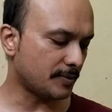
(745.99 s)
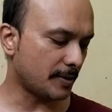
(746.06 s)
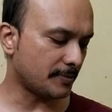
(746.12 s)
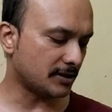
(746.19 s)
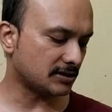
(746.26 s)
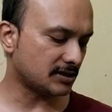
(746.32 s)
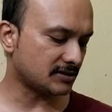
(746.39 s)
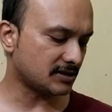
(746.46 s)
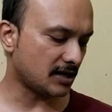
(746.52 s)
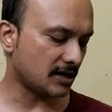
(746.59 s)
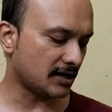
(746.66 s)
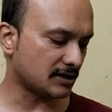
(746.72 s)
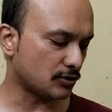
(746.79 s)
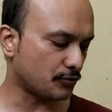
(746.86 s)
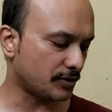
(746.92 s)
and she remembered
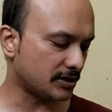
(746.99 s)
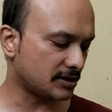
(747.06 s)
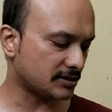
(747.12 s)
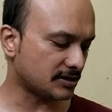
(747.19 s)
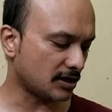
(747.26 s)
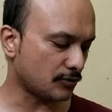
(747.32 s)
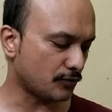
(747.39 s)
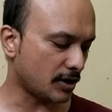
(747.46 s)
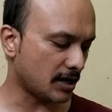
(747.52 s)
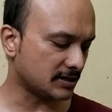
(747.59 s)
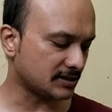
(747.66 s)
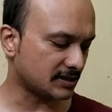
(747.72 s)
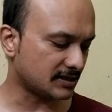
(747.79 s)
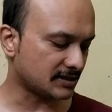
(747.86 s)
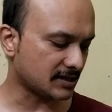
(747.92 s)
the sun and the way the
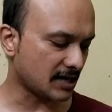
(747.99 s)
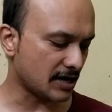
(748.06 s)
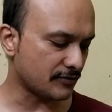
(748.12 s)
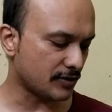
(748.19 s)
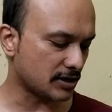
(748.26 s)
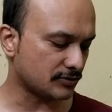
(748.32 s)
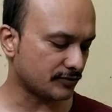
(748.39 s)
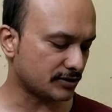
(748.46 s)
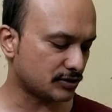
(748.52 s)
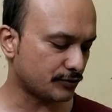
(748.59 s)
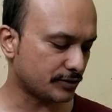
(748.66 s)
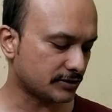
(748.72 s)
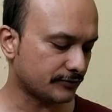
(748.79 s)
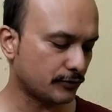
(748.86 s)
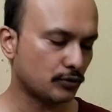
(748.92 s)
sun was and the sky
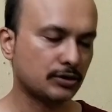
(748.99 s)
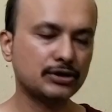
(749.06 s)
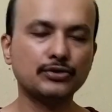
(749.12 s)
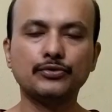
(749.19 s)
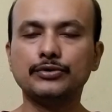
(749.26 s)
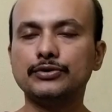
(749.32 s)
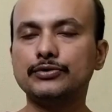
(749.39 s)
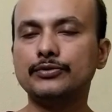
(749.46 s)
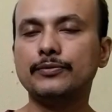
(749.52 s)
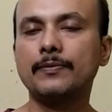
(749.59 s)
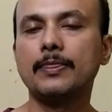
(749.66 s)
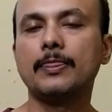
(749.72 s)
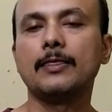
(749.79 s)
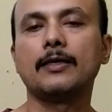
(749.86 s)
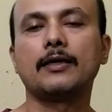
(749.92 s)
was when she was 4 in
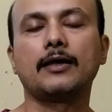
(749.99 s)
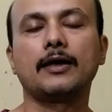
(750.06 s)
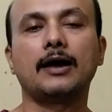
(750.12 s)
Ohio.